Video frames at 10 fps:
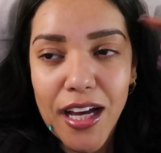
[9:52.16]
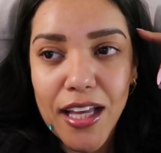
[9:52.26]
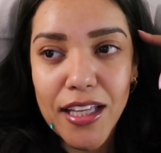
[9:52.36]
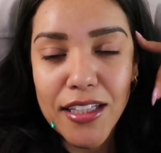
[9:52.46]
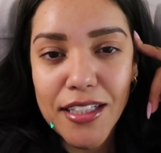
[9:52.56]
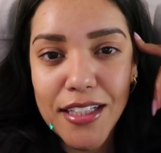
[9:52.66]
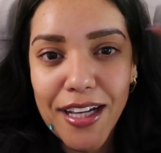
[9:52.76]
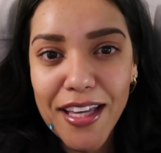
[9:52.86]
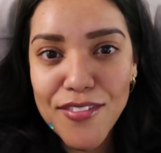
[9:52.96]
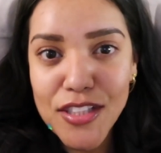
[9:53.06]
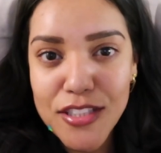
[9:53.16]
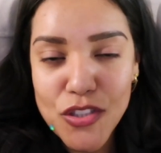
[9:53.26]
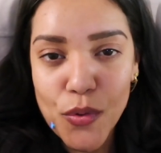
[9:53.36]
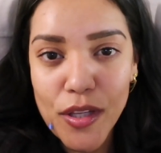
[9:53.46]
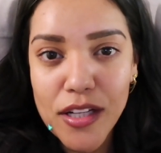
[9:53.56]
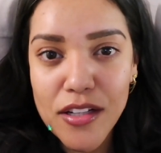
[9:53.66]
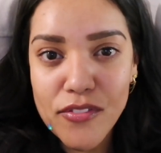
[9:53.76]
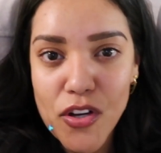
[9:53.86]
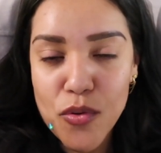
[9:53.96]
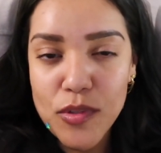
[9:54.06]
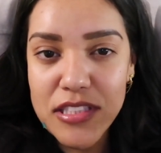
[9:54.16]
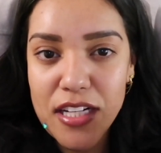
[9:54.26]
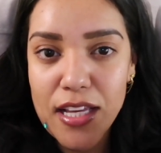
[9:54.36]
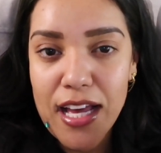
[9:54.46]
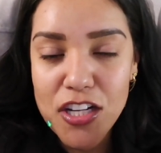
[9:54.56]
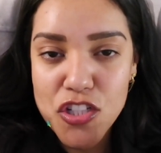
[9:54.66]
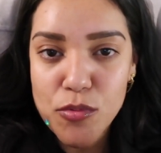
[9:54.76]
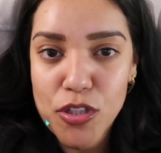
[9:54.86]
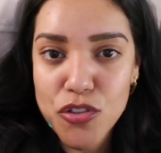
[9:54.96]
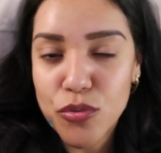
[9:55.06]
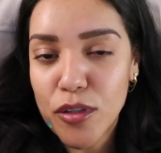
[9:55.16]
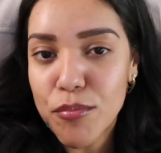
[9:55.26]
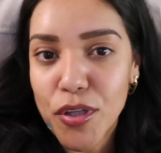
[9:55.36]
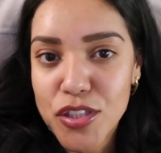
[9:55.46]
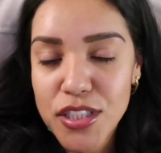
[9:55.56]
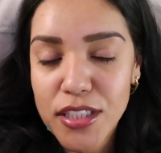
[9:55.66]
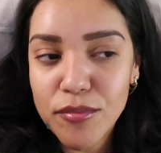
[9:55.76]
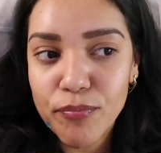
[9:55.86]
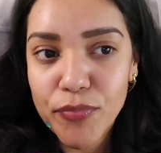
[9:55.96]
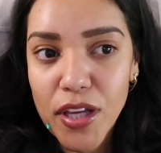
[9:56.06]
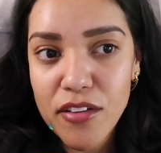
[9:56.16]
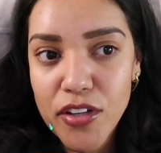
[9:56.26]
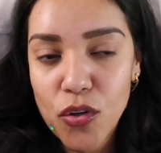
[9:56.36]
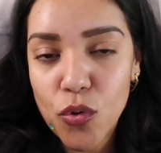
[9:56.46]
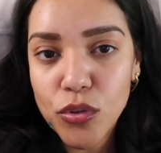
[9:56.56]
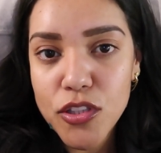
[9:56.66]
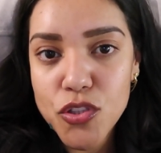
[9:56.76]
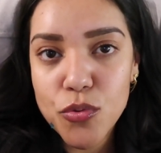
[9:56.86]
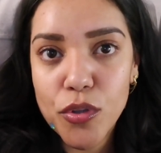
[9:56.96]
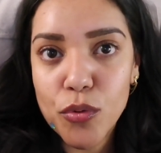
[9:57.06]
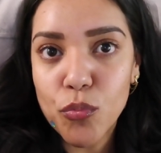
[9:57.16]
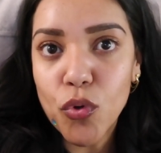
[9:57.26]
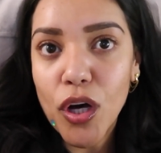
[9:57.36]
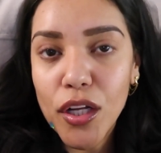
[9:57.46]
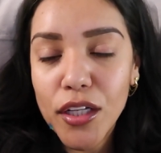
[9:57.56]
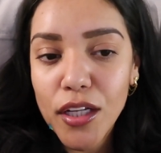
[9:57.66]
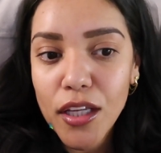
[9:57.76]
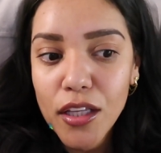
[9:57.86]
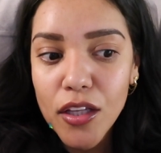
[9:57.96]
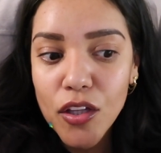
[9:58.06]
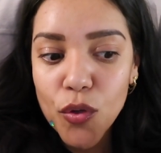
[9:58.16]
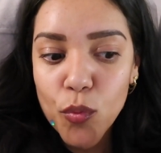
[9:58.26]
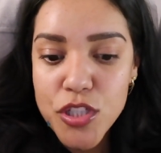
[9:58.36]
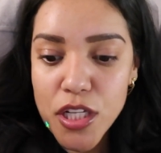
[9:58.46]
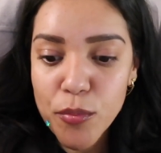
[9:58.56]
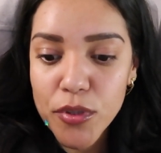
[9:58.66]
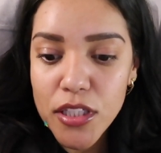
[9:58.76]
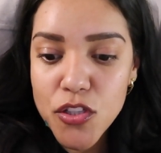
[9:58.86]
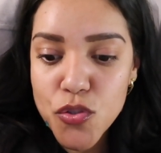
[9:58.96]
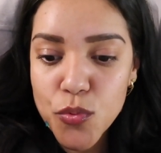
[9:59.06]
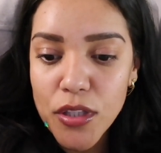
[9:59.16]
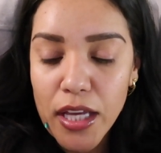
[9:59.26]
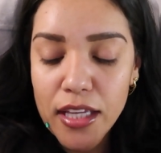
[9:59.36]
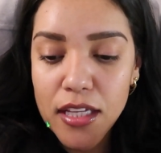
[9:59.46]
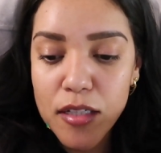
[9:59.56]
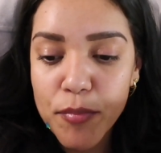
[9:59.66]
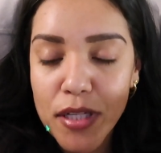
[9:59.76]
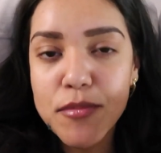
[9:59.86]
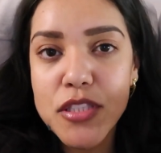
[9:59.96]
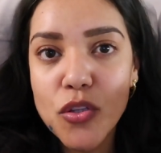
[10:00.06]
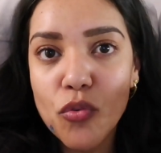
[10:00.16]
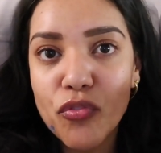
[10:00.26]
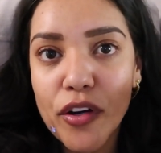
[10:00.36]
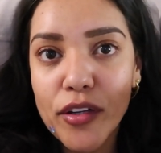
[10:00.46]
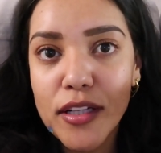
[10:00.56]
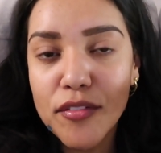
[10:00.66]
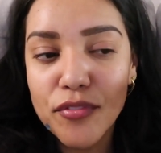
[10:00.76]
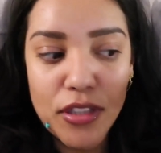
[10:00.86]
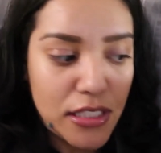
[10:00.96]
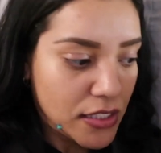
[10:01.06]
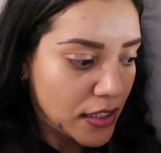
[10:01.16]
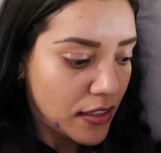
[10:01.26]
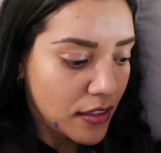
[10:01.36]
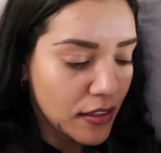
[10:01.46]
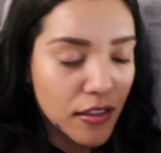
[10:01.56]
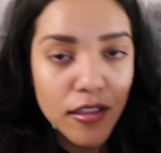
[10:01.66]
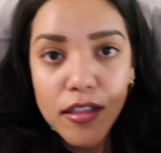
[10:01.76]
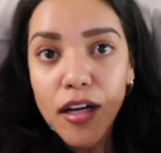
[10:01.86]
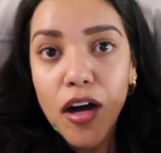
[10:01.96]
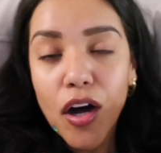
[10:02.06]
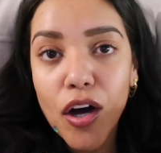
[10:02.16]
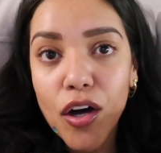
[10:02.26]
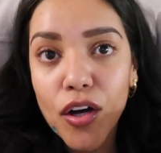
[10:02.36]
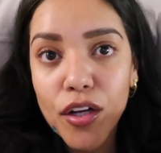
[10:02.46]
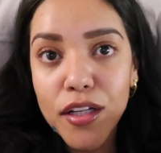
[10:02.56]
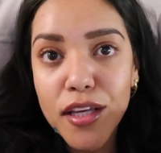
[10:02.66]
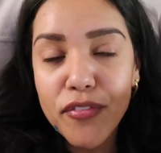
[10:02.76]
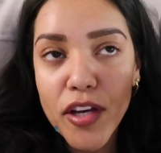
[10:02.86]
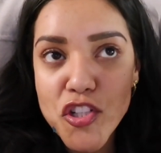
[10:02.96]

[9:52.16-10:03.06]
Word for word: and i have a list going of all the ones that i actually want to tour in person i've only toured one which i really do like but i'm still very conflicted on if i